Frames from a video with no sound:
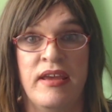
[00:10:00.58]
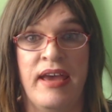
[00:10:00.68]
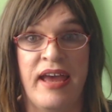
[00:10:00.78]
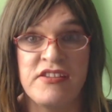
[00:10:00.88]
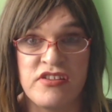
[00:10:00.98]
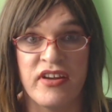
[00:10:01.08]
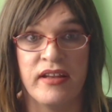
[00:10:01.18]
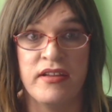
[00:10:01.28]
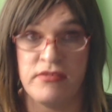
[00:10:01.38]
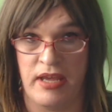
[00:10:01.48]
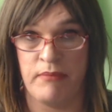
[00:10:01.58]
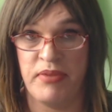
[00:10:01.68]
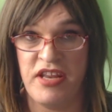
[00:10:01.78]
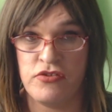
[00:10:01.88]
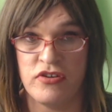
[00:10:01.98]
and cyclists and
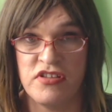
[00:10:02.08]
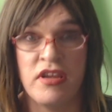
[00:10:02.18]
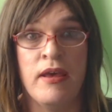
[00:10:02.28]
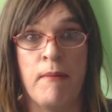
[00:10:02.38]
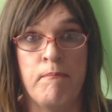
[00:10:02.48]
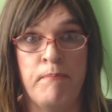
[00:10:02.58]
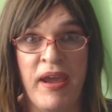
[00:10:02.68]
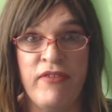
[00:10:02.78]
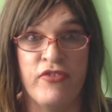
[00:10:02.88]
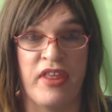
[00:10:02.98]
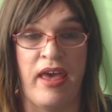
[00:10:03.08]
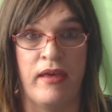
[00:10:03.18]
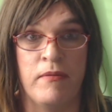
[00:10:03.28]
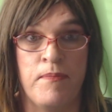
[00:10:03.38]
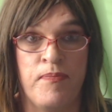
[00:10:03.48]
pedestrians pay for that.
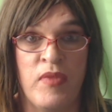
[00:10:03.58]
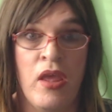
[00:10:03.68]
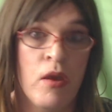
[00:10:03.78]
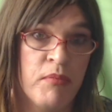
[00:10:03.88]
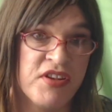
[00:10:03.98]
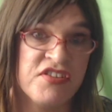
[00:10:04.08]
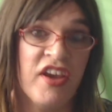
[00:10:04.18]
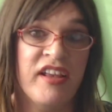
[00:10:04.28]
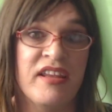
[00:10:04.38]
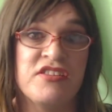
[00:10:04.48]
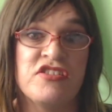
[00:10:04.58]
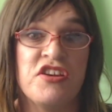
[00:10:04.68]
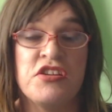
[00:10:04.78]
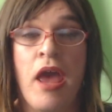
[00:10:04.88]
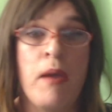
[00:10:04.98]
But a cyclist
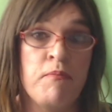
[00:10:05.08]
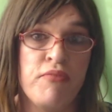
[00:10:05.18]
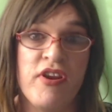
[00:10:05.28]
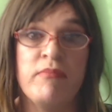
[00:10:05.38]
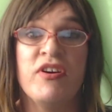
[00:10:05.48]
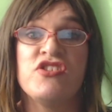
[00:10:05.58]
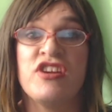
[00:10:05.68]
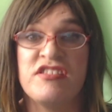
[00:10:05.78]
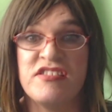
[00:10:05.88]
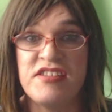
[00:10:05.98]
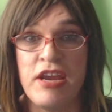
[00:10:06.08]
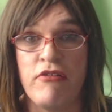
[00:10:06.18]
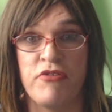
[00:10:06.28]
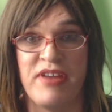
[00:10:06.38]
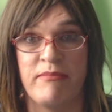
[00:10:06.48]
does pretty much
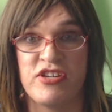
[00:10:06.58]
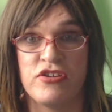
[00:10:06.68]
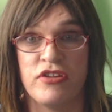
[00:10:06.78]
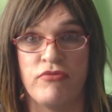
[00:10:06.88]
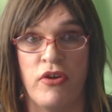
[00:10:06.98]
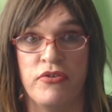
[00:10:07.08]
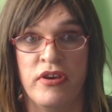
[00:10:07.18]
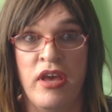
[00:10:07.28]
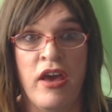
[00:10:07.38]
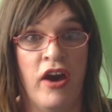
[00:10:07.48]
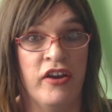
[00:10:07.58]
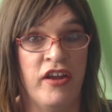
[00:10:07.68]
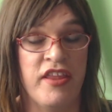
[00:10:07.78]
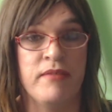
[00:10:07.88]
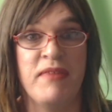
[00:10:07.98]
zero damage to the road,
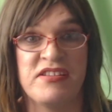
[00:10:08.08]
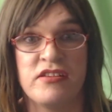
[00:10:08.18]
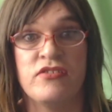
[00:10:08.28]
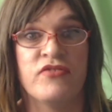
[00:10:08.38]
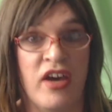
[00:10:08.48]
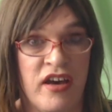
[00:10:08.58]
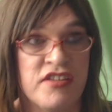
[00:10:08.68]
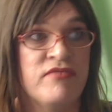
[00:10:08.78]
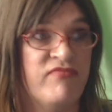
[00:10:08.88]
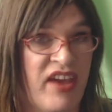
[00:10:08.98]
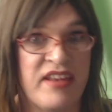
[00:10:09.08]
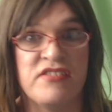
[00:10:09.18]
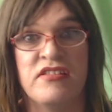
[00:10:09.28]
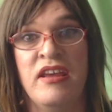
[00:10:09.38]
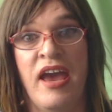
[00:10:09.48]
unlike the masses of cars and
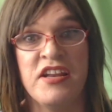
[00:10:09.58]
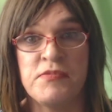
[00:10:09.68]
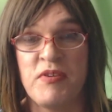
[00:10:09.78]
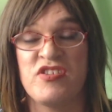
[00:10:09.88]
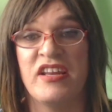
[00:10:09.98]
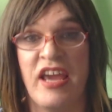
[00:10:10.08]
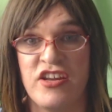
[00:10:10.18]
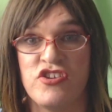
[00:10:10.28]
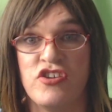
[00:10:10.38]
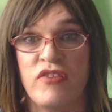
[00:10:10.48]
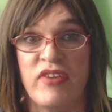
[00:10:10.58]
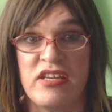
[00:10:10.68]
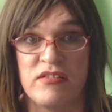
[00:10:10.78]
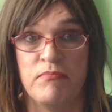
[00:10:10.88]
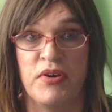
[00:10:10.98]
vans, and especially
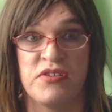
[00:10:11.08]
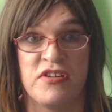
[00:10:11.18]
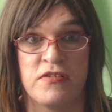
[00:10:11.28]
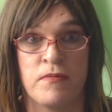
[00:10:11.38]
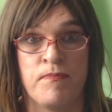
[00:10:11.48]
HGVs and buses.